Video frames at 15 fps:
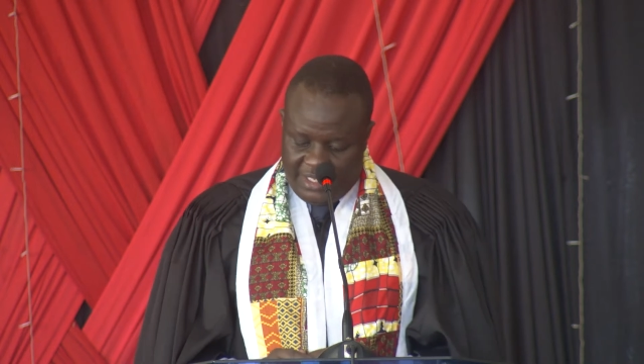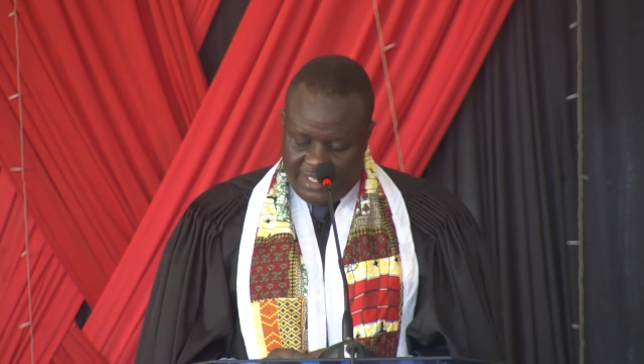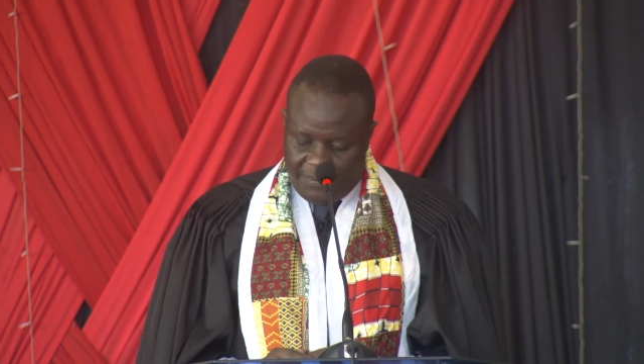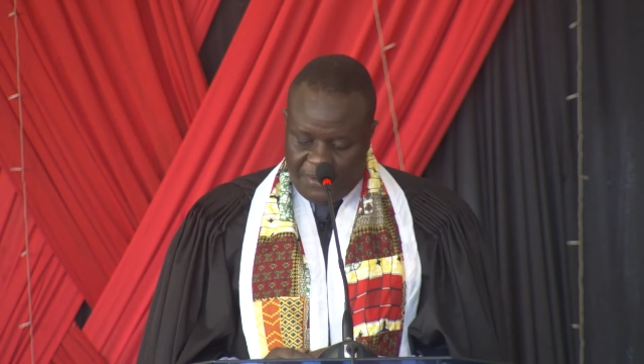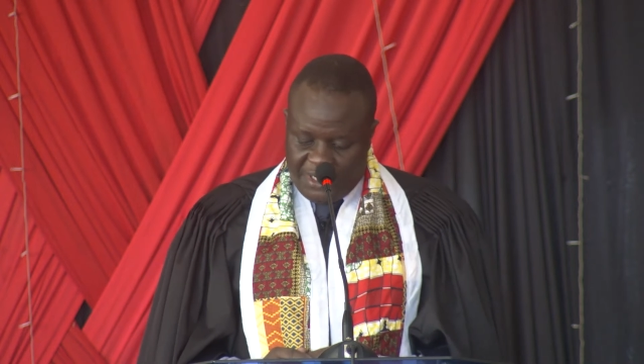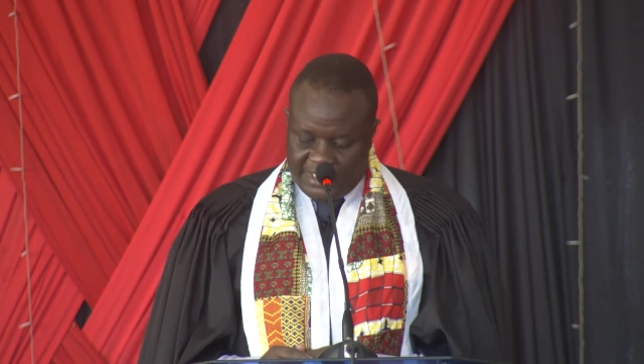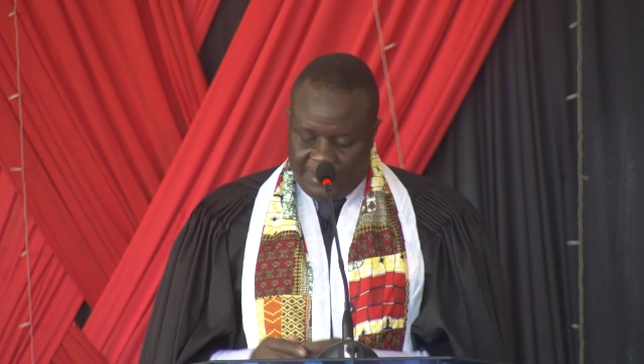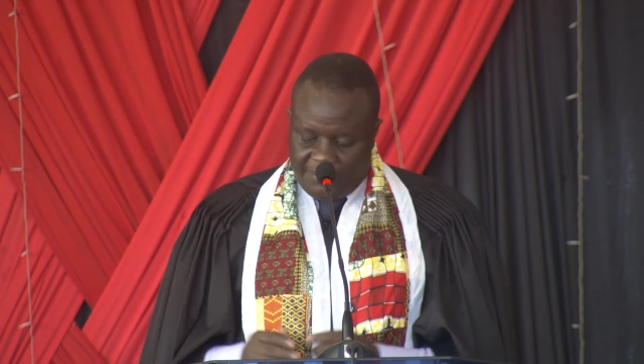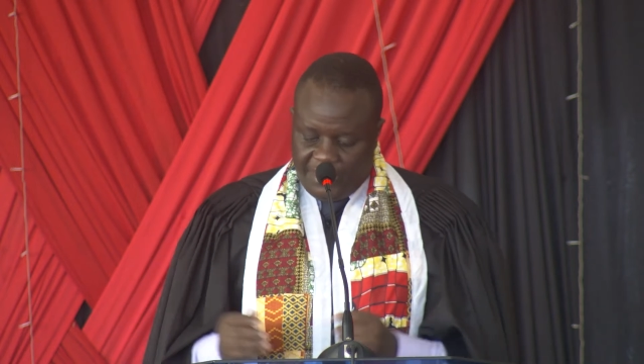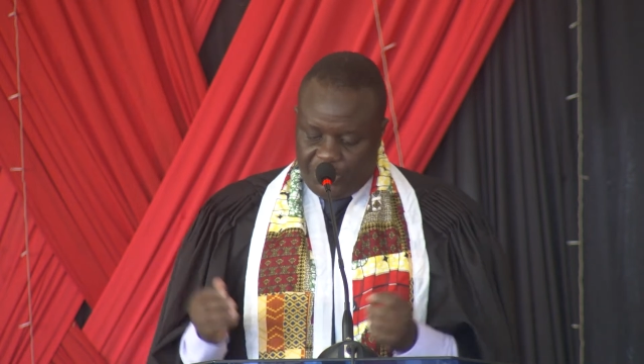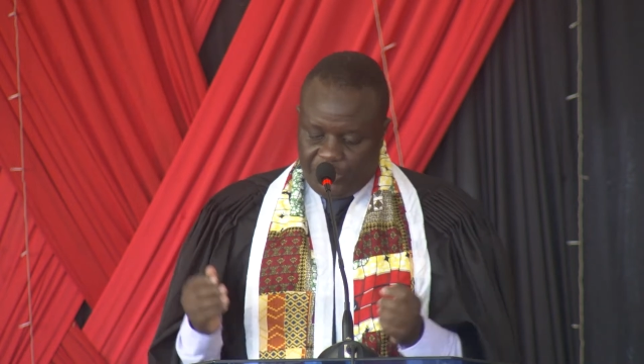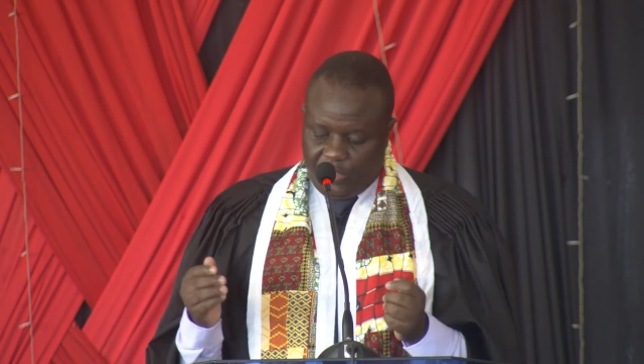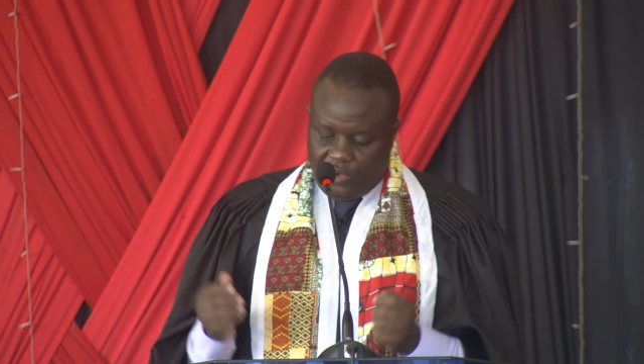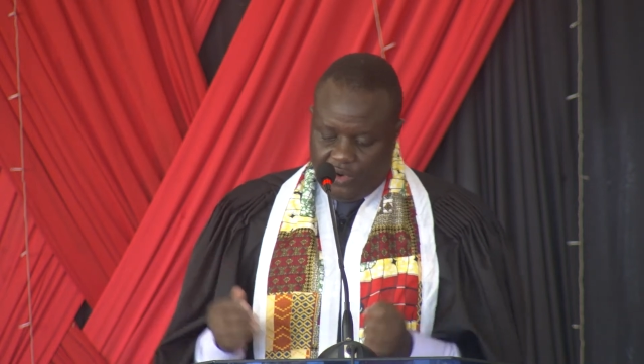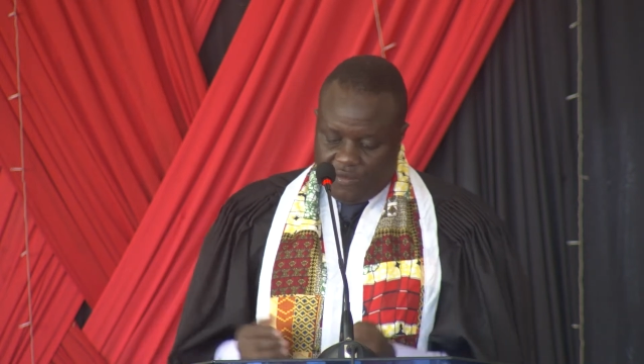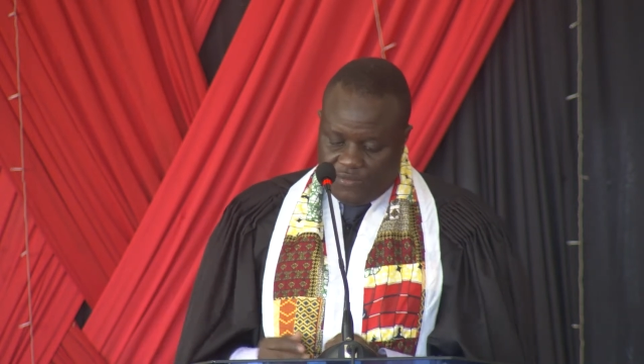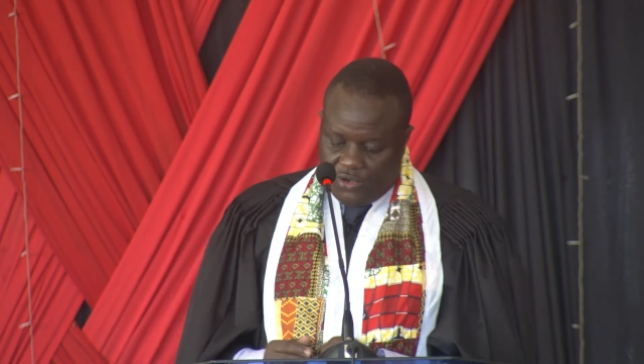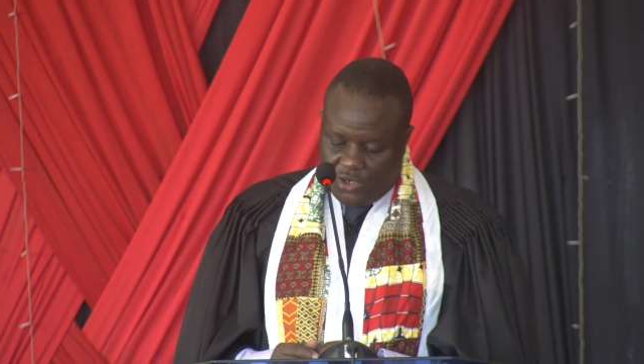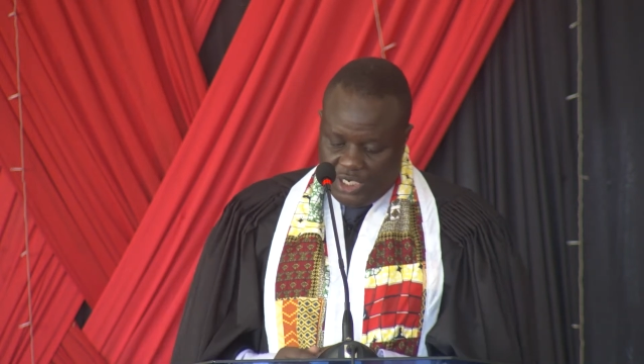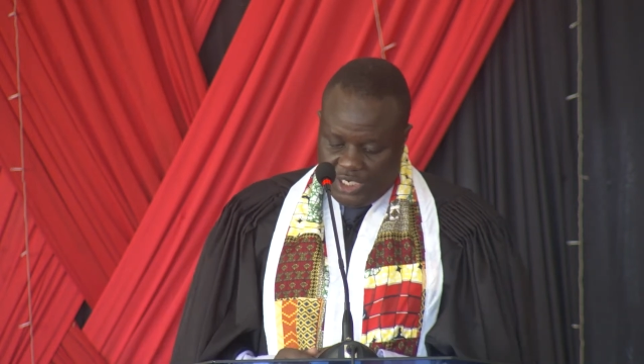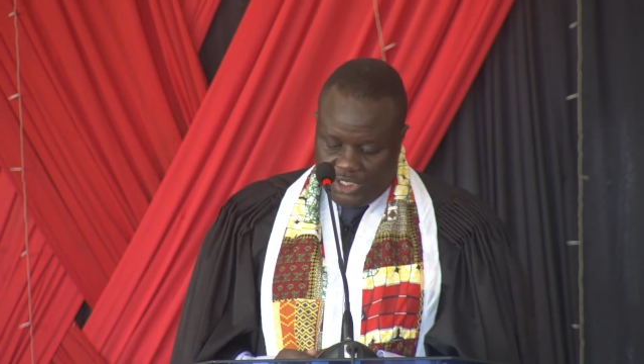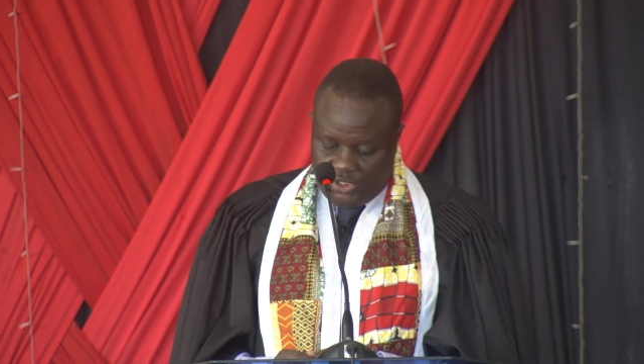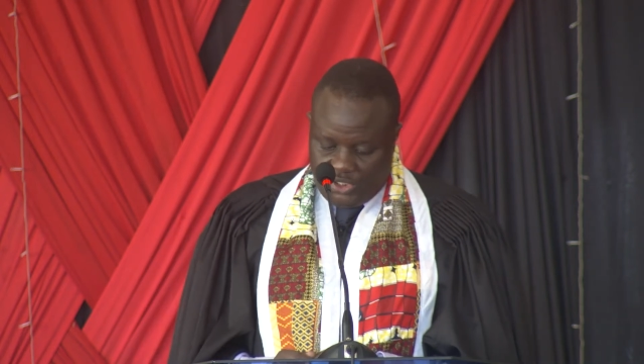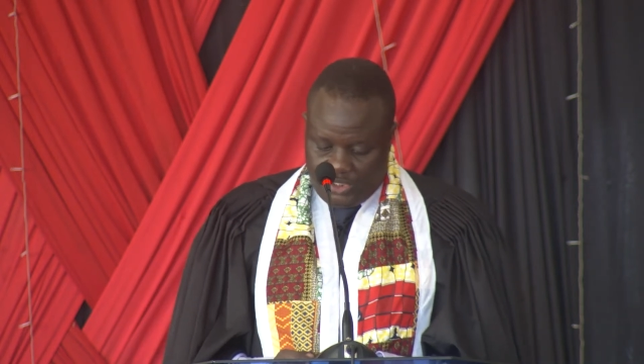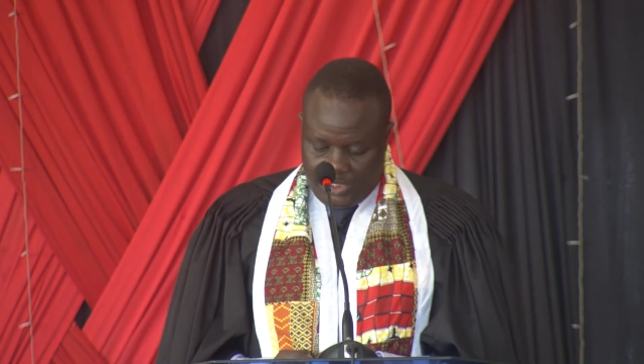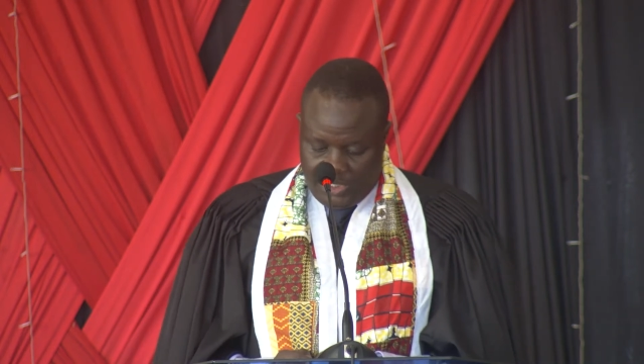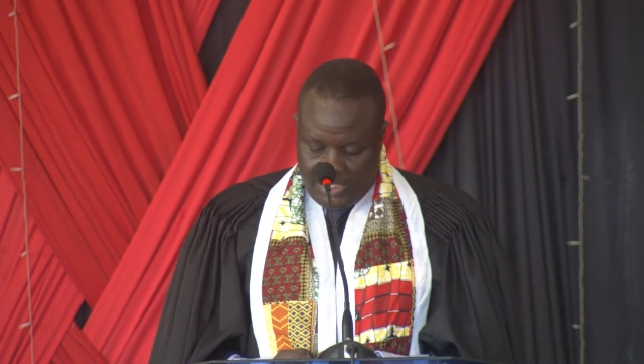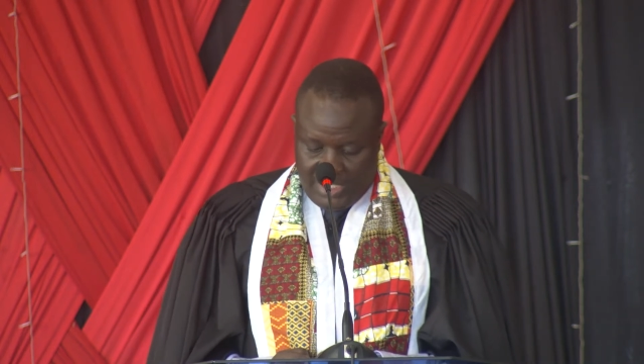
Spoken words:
in the preservation of knowledge,